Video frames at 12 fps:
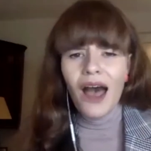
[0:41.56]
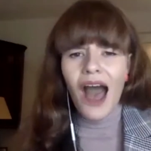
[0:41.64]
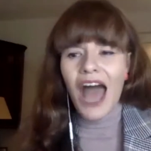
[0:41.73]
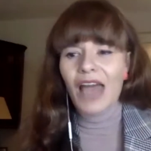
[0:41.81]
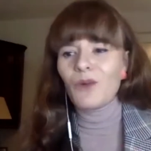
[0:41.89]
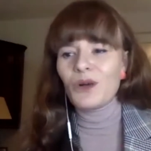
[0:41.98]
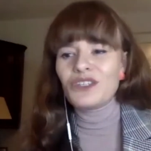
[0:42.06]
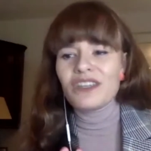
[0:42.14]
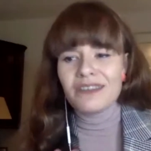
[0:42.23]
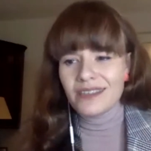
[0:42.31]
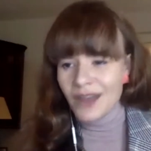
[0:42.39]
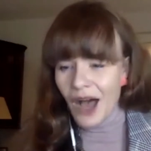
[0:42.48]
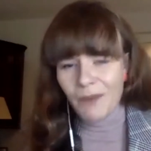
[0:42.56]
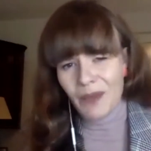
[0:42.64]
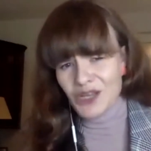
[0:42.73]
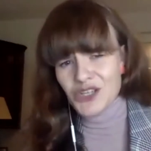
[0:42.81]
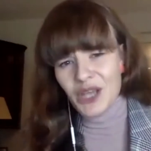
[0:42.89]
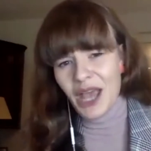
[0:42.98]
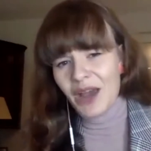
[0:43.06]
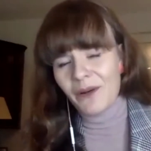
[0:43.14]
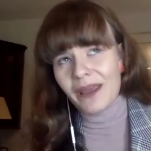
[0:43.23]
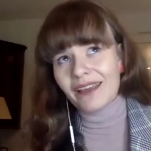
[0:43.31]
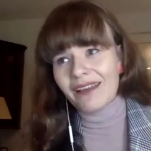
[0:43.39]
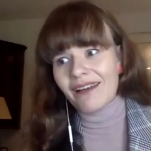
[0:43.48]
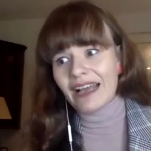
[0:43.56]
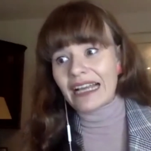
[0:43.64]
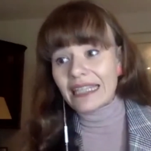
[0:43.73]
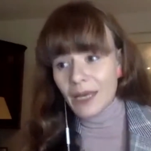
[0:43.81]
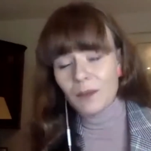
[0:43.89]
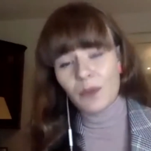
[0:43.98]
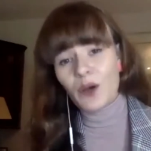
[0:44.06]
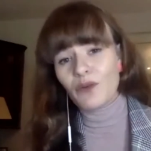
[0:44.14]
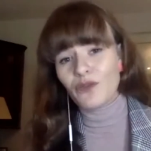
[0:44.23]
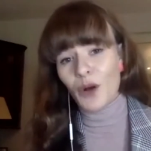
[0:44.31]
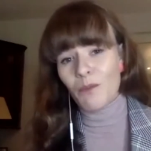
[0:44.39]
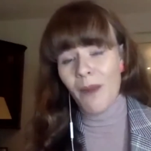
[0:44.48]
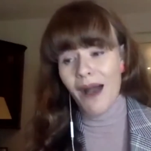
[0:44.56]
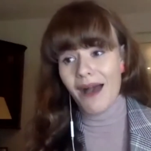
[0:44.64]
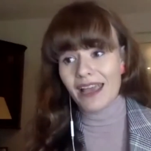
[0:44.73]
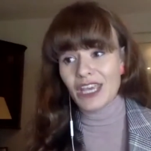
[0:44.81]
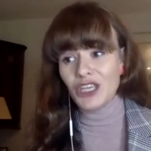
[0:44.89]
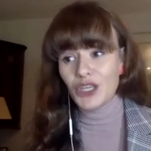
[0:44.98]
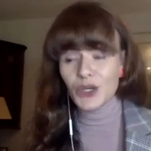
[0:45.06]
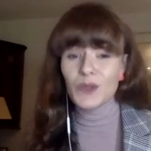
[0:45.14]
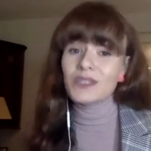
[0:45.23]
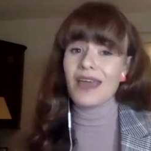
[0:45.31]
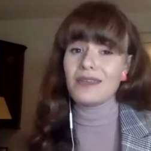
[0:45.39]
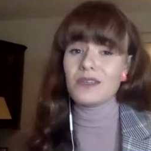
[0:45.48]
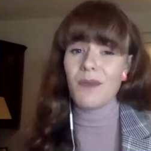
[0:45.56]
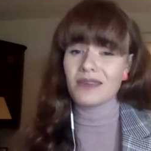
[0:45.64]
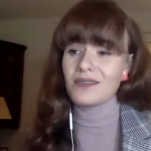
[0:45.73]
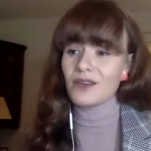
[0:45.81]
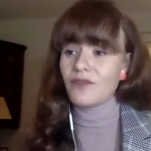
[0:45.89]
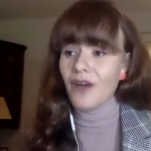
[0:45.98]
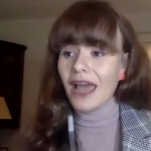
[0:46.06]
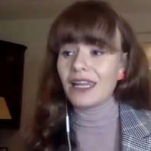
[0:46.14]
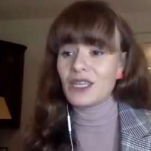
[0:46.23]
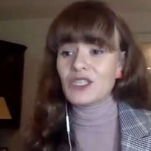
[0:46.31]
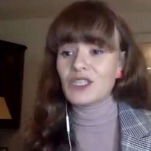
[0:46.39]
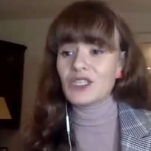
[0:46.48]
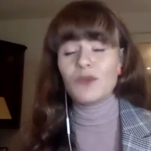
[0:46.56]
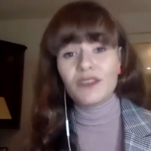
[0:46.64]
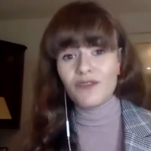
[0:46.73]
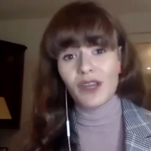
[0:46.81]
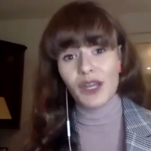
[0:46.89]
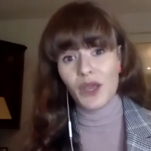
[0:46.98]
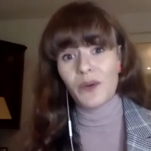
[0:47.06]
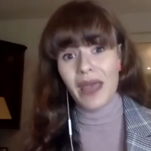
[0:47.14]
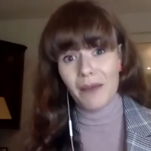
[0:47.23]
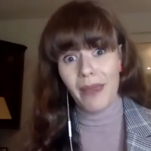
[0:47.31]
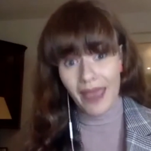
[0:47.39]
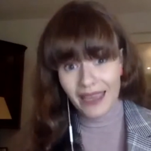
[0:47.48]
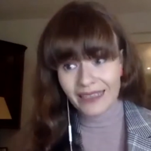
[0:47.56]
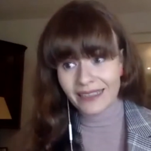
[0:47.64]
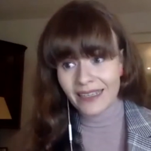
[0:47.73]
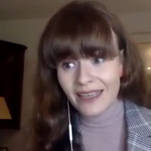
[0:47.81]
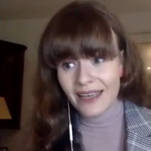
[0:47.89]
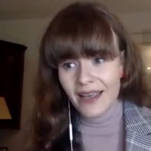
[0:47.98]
I wanted to start by sharing a clip from my Used and Domestic Violence music video campaign.